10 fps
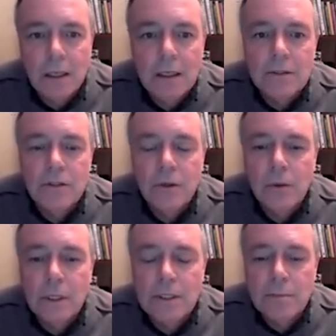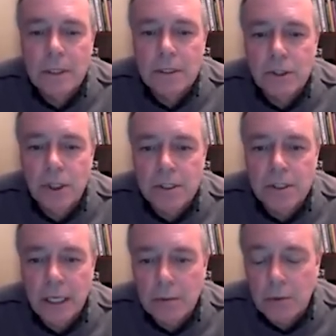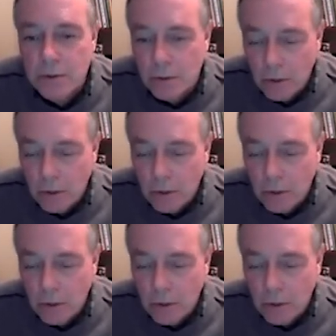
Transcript: So it's been judging edibles and